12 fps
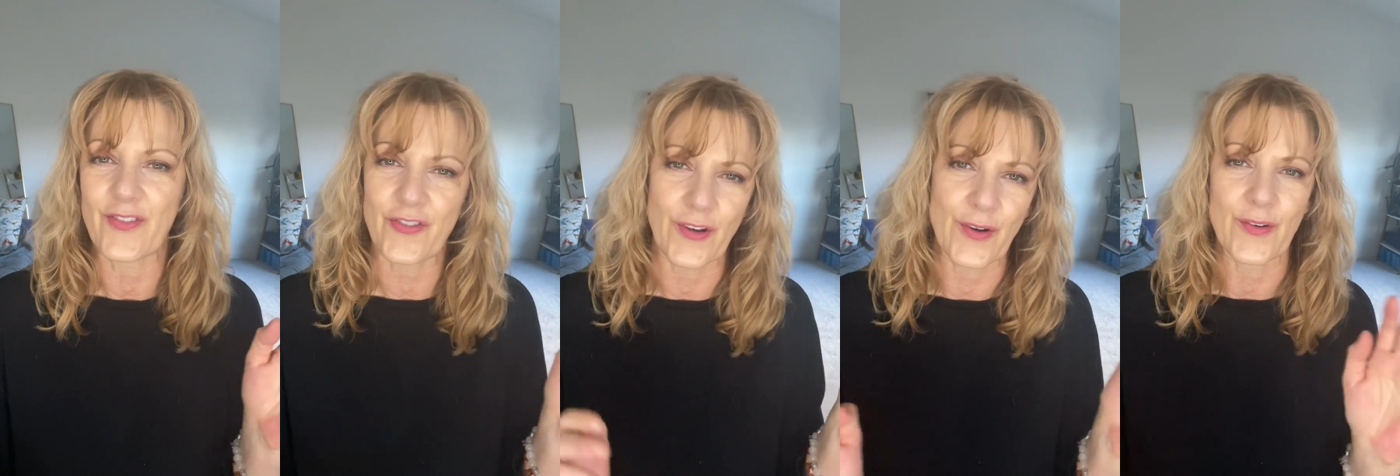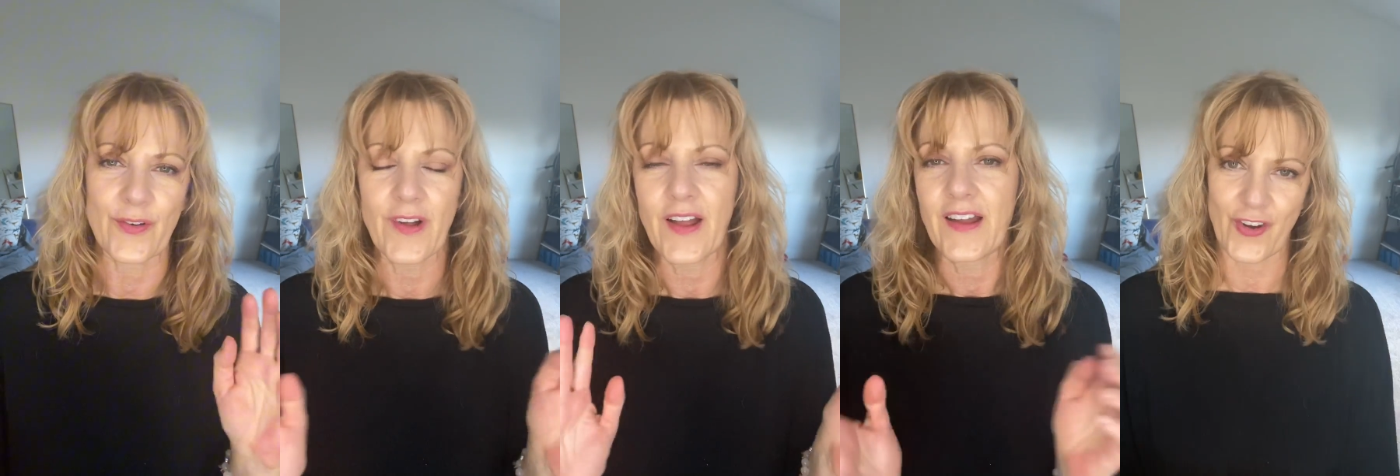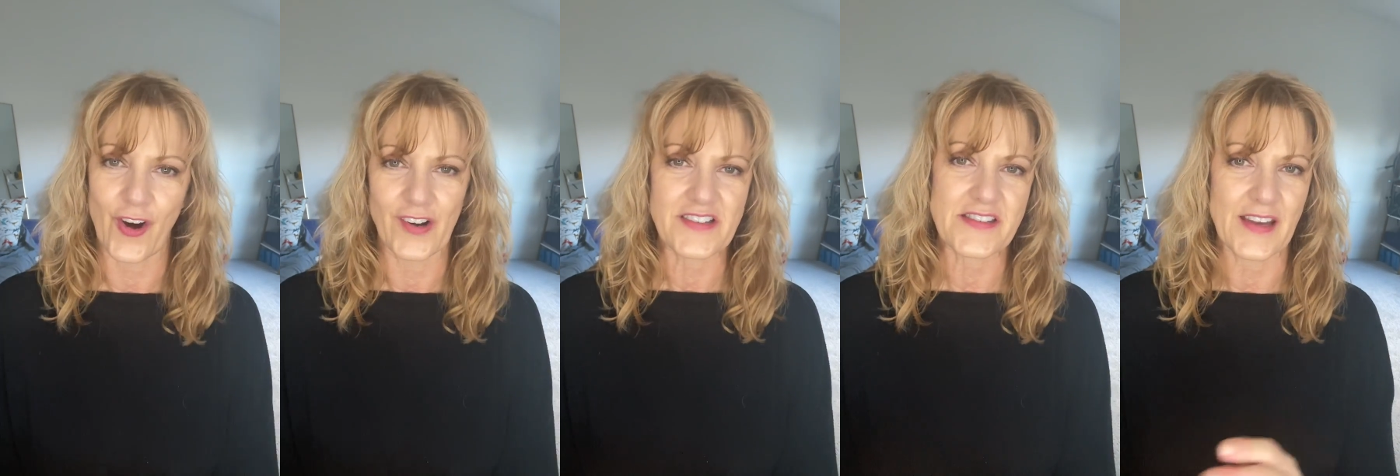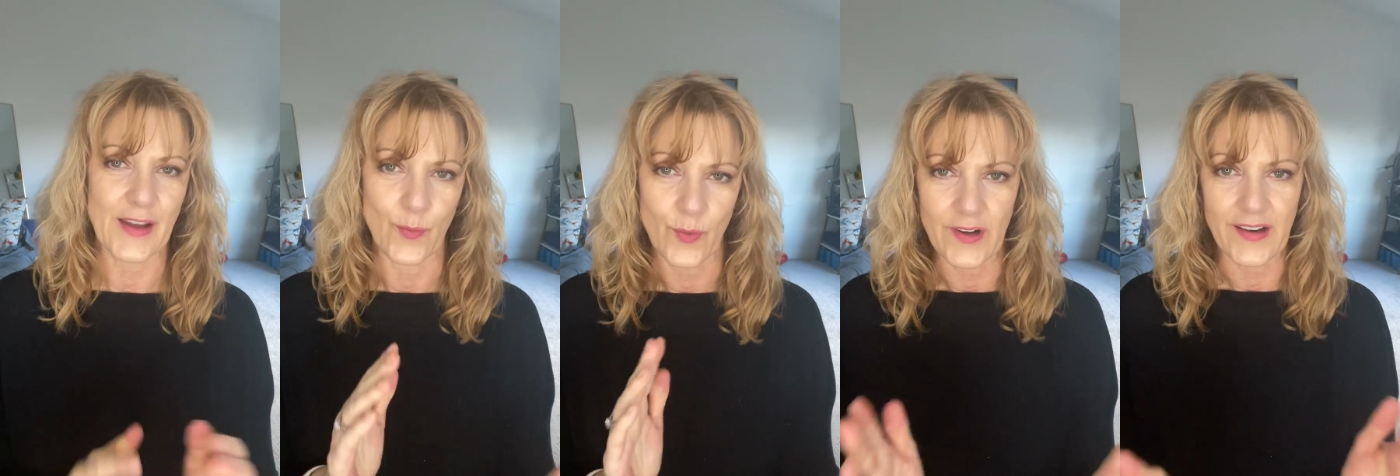so it's hard to say
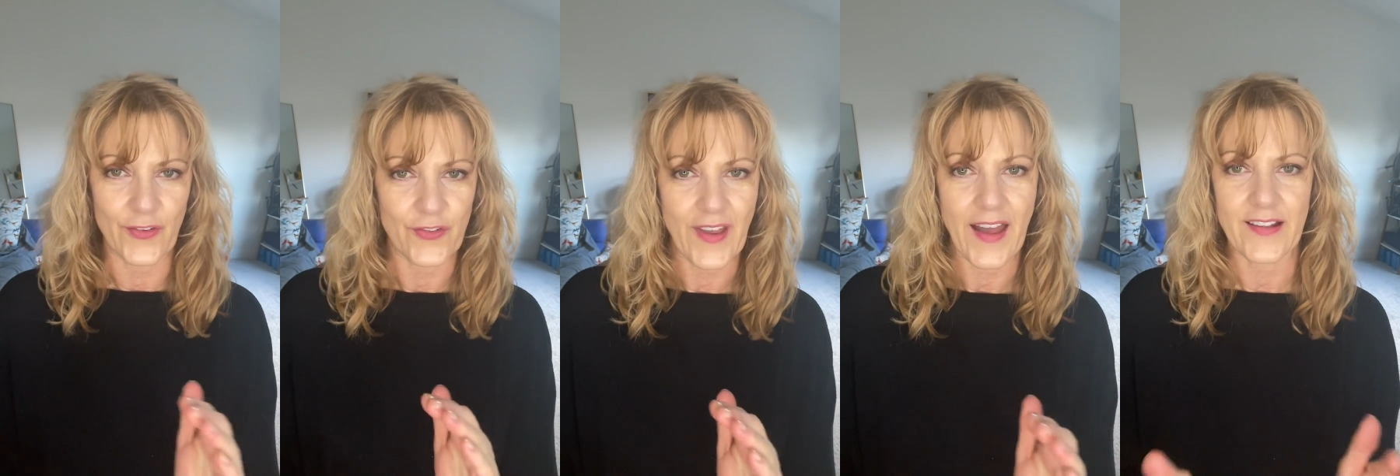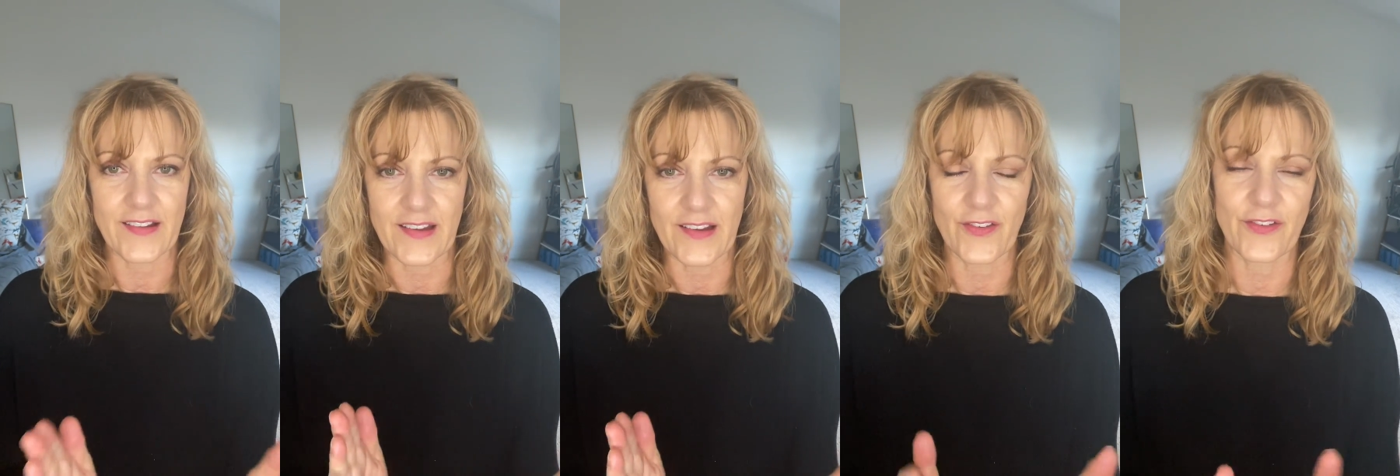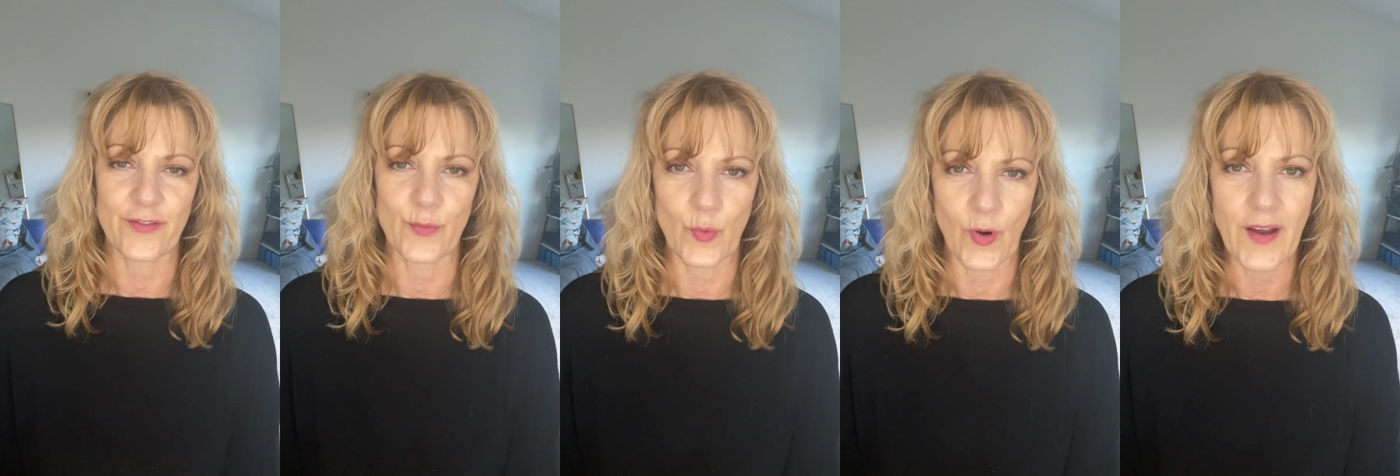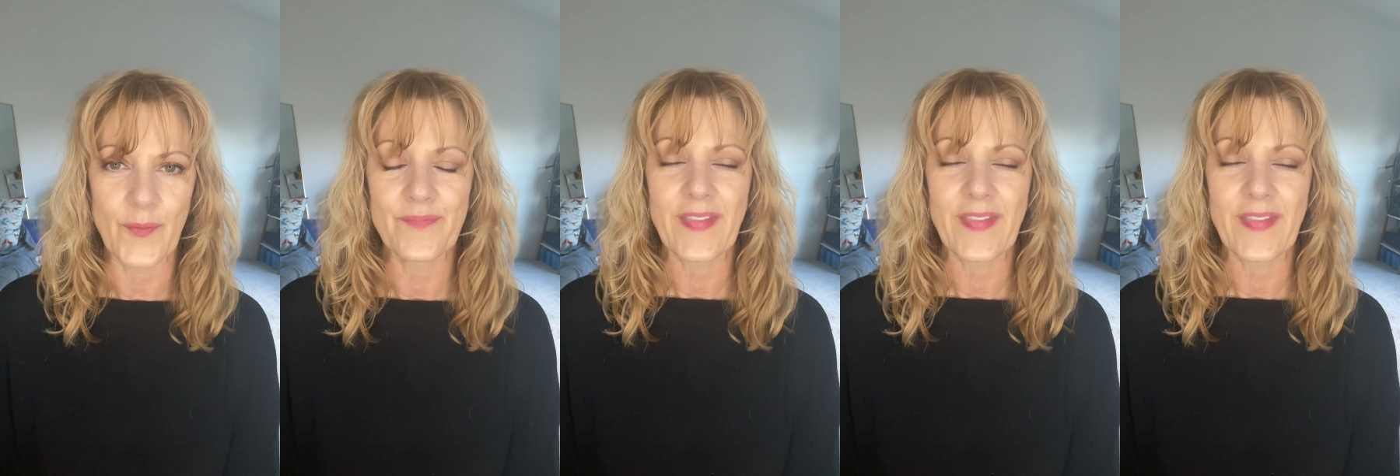what exactly is from what.